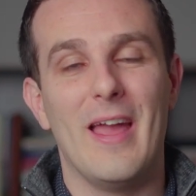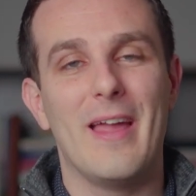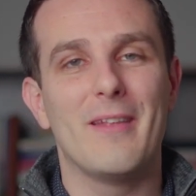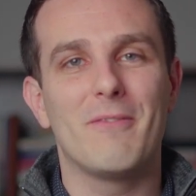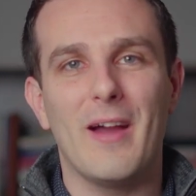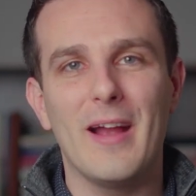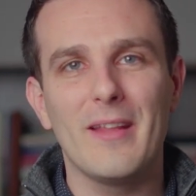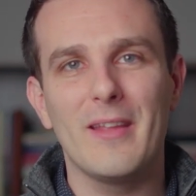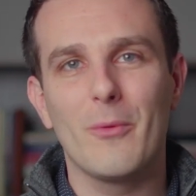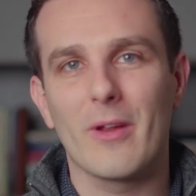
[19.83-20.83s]
And then
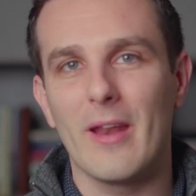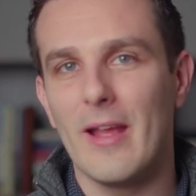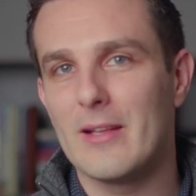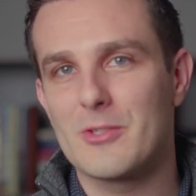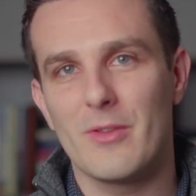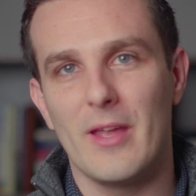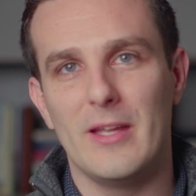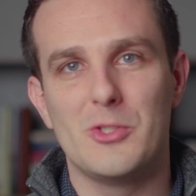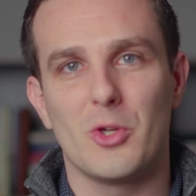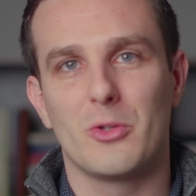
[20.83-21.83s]
finally, we're going to answer the
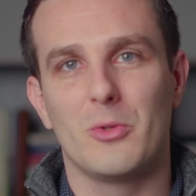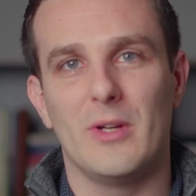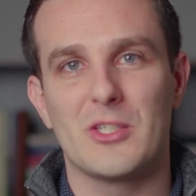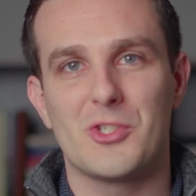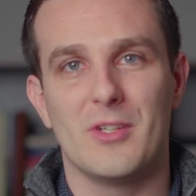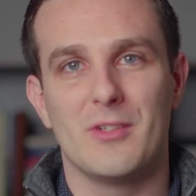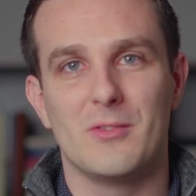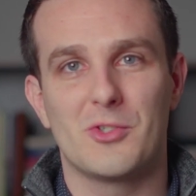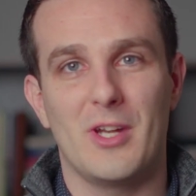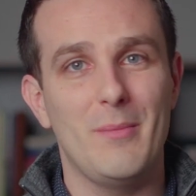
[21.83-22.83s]
age-old
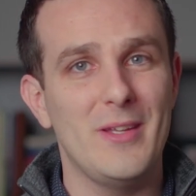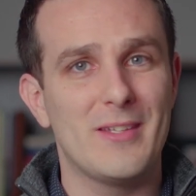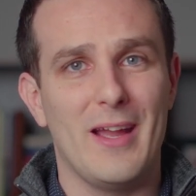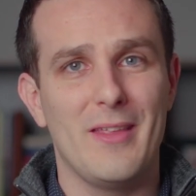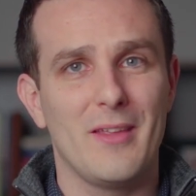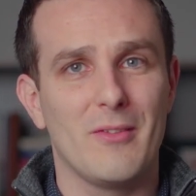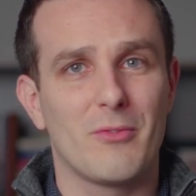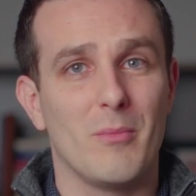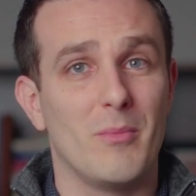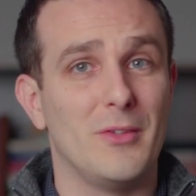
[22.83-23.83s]
question, should I be tithing
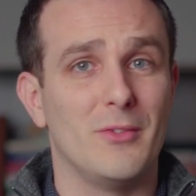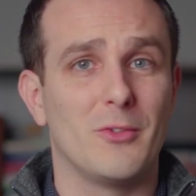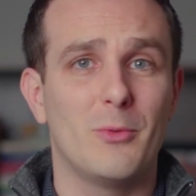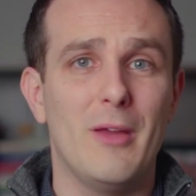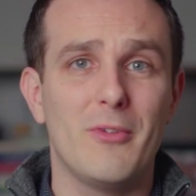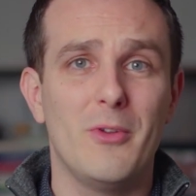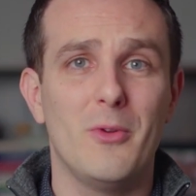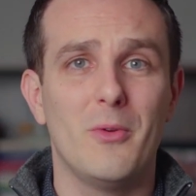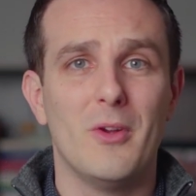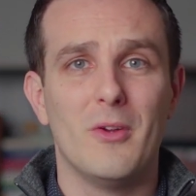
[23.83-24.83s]
from business
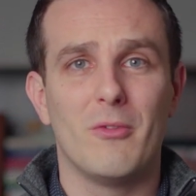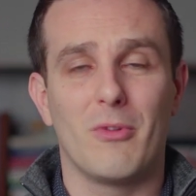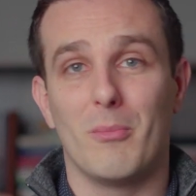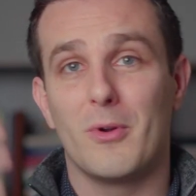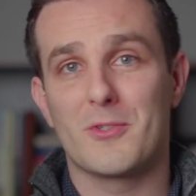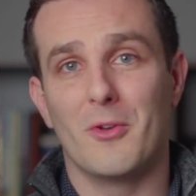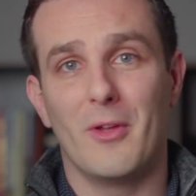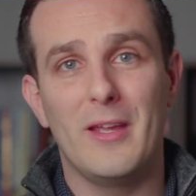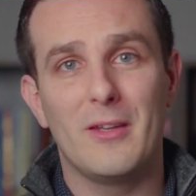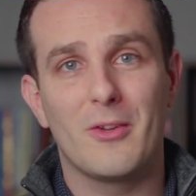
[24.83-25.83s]
revenue, from personal
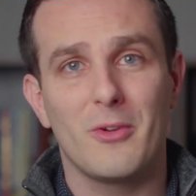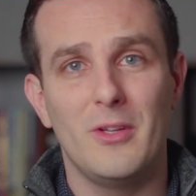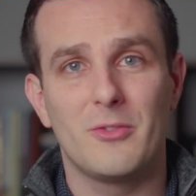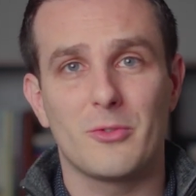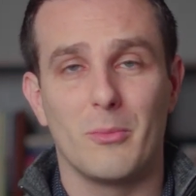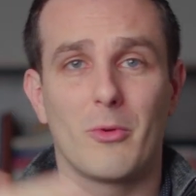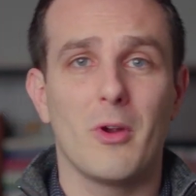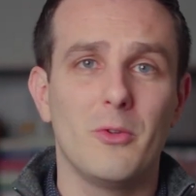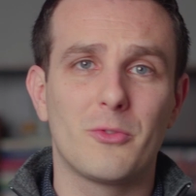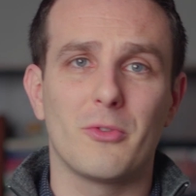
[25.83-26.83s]
increase, from
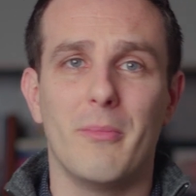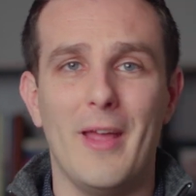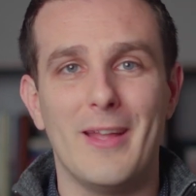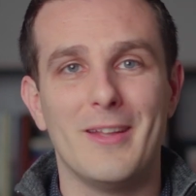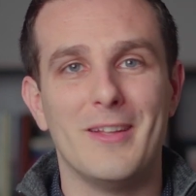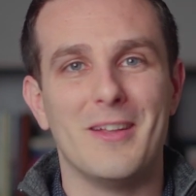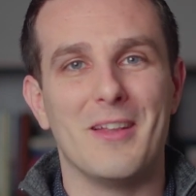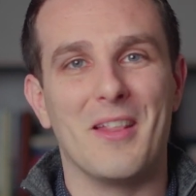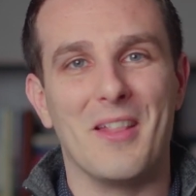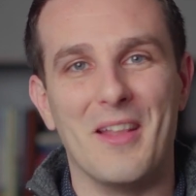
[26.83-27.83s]
gross, from net?
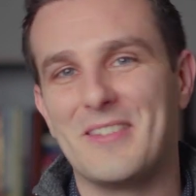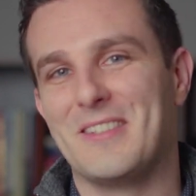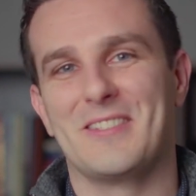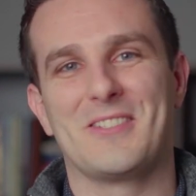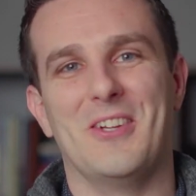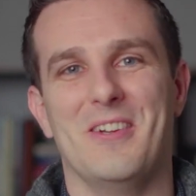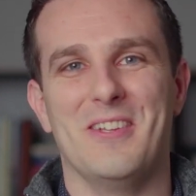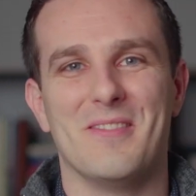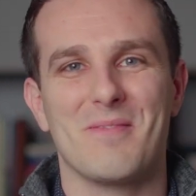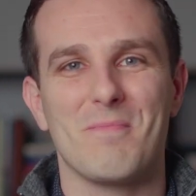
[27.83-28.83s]
Let's get started.